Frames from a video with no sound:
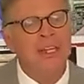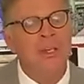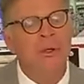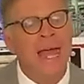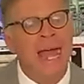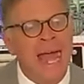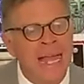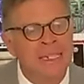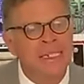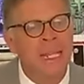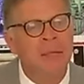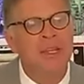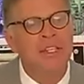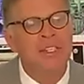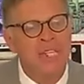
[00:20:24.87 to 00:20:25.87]
and you
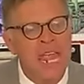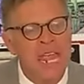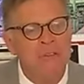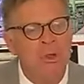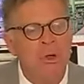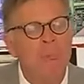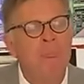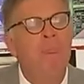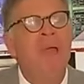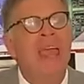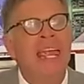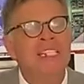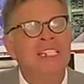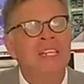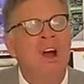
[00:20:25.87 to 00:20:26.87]
ask him to save you
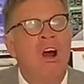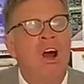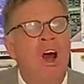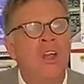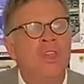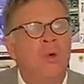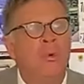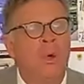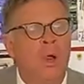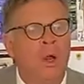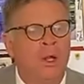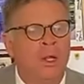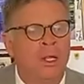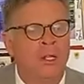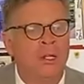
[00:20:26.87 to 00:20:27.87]
based on the
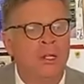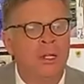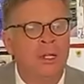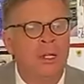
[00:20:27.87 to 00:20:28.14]
work